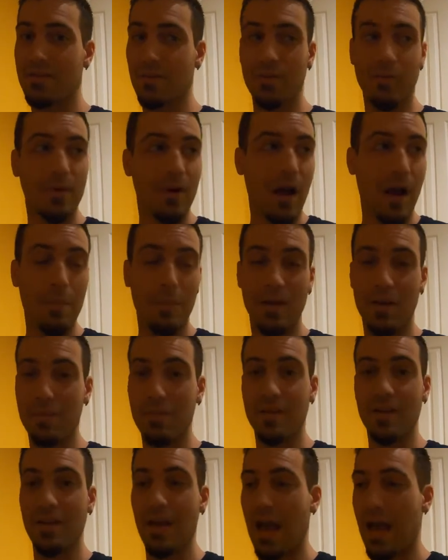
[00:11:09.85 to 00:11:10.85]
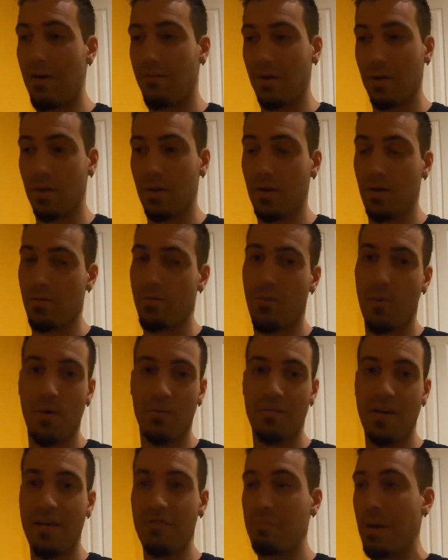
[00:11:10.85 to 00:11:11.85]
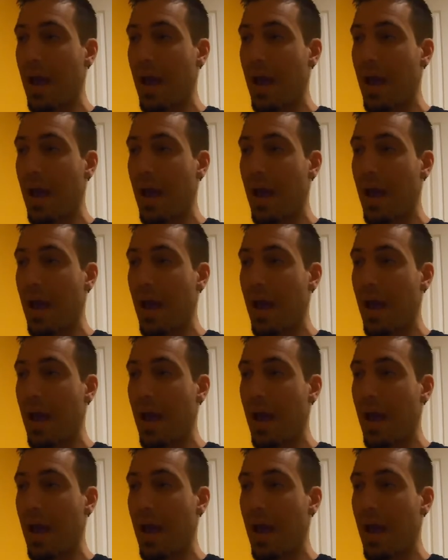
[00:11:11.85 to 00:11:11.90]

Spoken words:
or I'm gonna be having 4 or 5